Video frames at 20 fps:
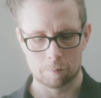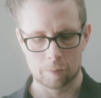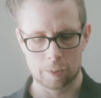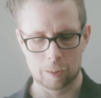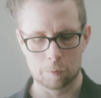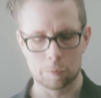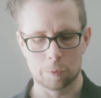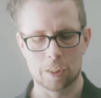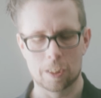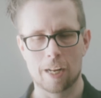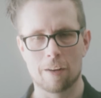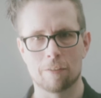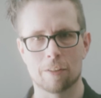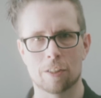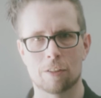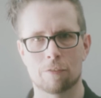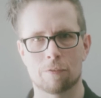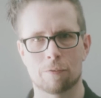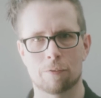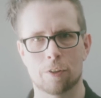it was
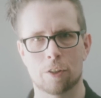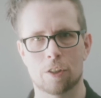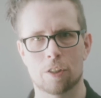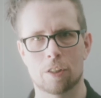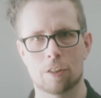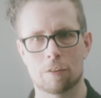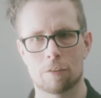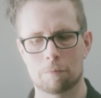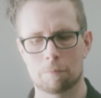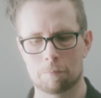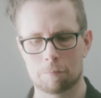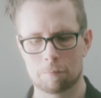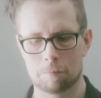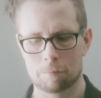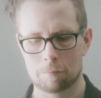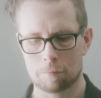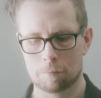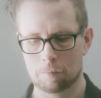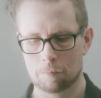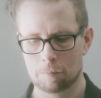Lava's first
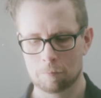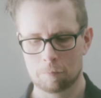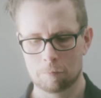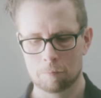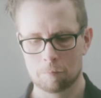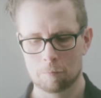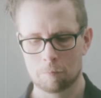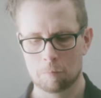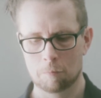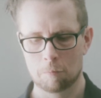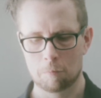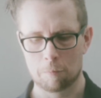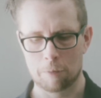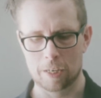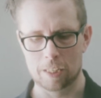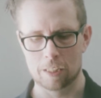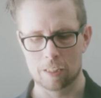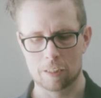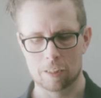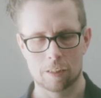
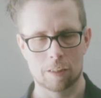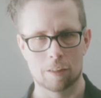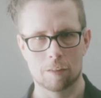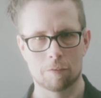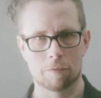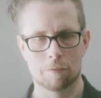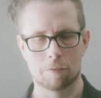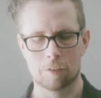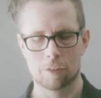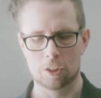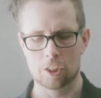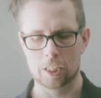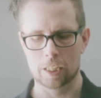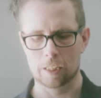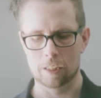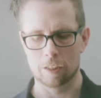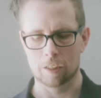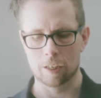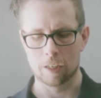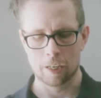press of the
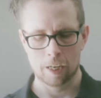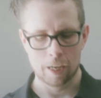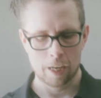shutter.